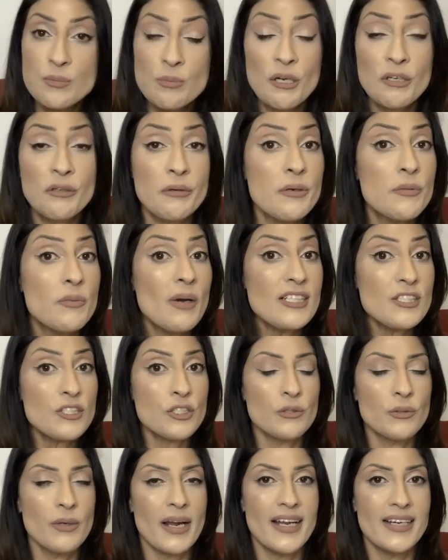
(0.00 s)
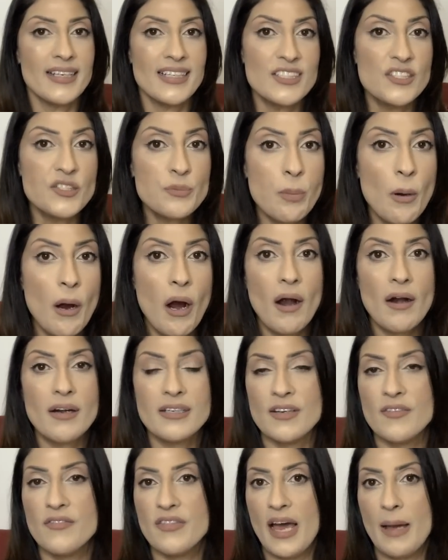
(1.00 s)
Mercury retrograde is part
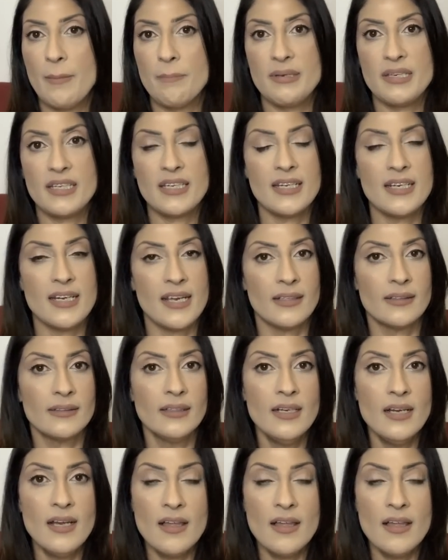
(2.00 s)
of that beginning.